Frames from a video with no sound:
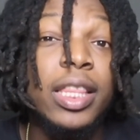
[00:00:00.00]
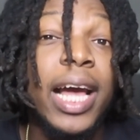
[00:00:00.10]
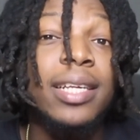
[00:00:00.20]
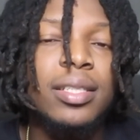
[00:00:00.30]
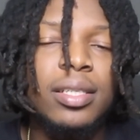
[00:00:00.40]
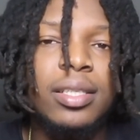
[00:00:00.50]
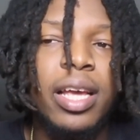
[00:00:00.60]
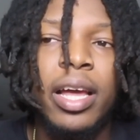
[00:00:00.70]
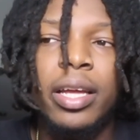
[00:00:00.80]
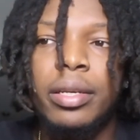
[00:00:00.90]
That's the
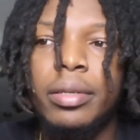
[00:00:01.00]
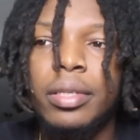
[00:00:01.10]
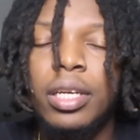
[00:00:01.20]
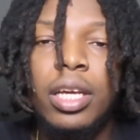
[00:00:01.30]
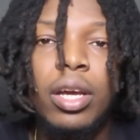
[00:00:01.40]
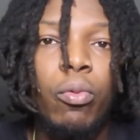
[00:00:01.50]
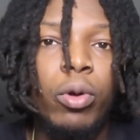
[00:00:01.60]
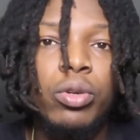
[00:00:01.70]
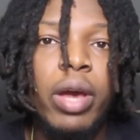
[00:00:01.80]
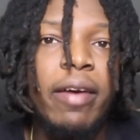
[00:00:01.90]
sign.
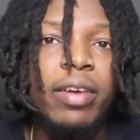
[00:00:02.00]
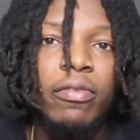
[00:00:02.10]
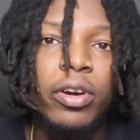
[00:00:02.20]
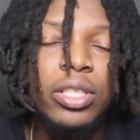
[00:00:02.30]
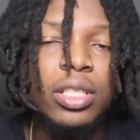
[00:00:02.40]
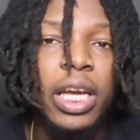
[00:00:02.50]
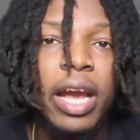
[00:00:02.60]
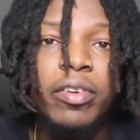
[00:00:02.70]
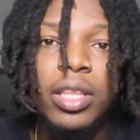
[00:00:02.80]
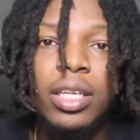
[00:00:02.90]
When you have adversity,
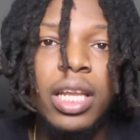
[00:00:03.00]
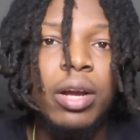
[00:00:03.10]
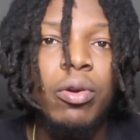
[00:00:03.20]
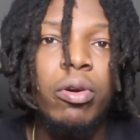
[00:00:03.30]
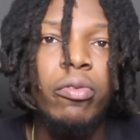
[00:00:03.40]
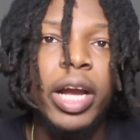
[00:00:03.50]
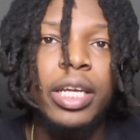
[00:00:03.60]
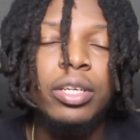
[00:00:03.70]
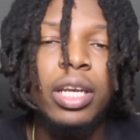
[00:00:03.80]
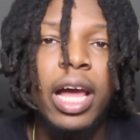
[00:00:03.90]
everything's not going right
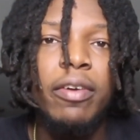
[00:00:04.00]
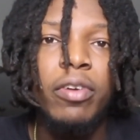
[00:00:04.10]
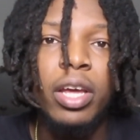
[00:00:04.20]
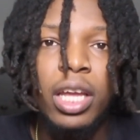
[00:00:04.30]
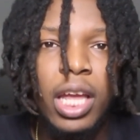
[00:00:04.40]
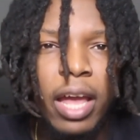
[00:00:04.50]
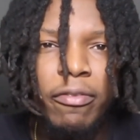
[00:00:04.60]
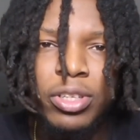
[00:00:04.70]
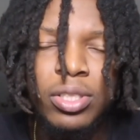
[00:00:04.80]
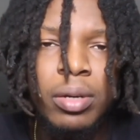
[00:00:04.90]
in your life, and
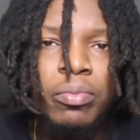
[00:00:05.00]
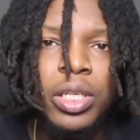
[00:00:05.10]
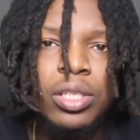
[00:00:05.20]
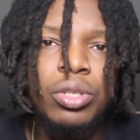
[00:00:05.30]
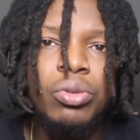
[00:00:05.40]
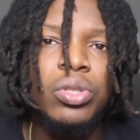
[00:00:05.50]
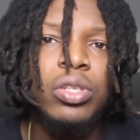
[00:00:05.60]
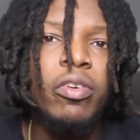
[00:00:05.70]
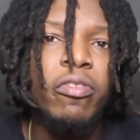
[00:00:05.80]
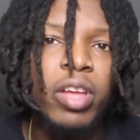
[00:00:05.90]
for some reason you
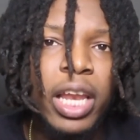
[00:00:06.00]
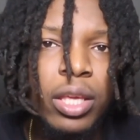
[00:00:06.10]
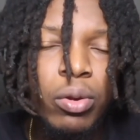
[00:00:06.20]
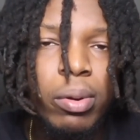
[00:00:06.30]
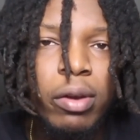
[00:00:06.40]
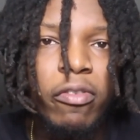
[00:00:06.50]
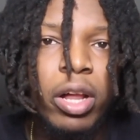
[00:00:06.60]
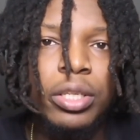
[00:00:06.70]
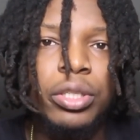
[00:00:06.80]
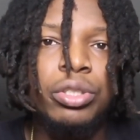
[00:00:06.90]
still feel like you want to
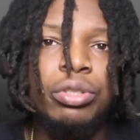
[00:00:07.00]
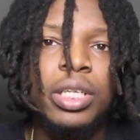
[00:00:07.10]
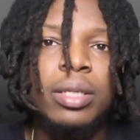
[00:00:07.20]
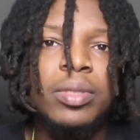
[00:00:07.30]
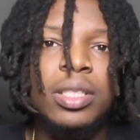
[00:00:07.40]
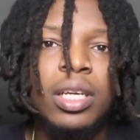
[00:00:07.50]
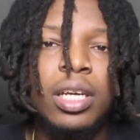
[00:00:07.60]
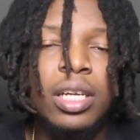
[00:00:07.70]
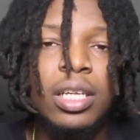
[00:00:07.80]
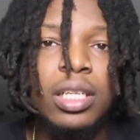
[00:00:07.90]
follow your dreams,
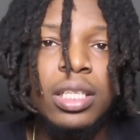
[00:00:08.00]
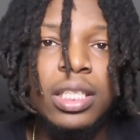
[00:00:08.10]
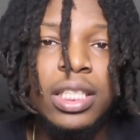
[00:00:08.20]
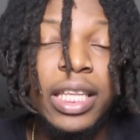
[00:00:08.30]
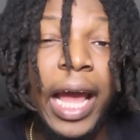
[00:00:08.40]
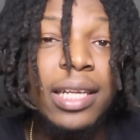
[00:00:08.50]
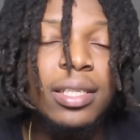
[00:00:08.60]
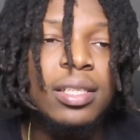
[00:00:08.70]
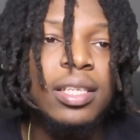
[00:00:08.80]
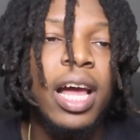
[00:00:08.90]

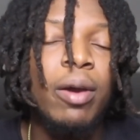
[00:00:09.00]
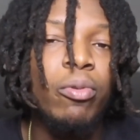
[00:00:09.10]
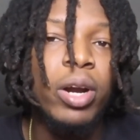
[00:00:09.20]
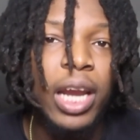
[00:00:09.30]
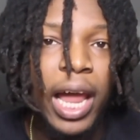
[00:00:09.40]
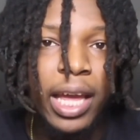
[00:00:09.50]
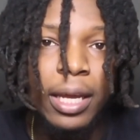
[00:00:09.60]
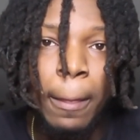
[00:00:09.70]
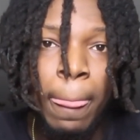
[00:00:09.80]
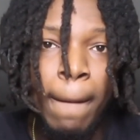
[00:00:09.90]
that's a sign where, like,
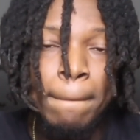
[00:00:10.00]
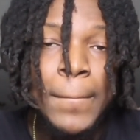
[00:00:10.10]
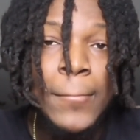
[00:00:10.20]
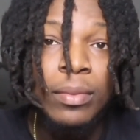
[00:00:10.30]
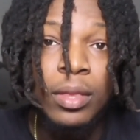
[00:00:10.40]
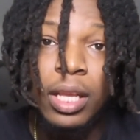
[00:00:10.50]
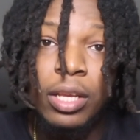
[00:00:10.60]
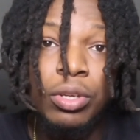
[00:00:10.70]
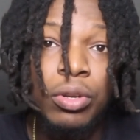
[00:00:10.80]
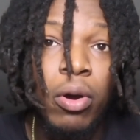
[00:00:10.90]

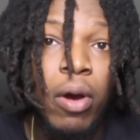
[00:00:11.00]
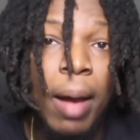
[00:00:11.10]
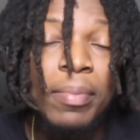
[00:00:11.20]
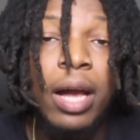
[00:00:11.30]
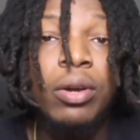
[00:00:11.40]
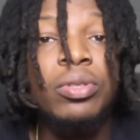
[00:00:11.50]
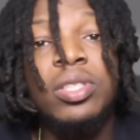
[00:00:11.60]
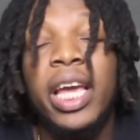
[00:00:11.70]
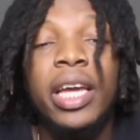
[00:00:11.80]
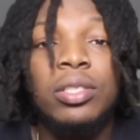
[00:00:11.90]
you know, I'm not gonna
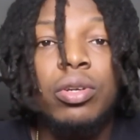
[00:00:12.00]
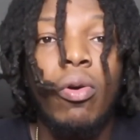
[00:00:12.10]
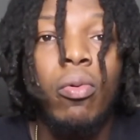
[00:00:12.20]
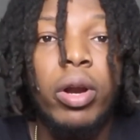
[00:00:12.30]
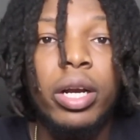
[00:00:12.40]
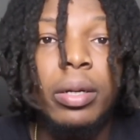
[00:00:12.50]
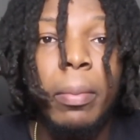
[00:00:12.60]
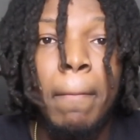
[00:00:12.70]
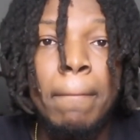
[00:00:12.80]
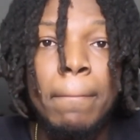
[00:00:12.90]
say it's gonna work,
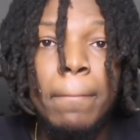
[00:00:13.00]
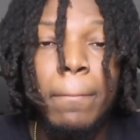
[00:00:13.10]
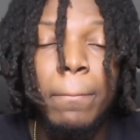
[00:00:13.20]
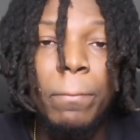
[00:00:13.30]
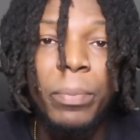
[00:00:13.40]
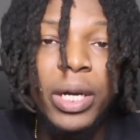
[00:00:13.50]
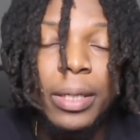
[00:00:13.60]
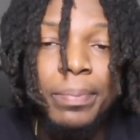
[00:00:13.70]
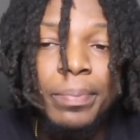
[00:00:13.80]
but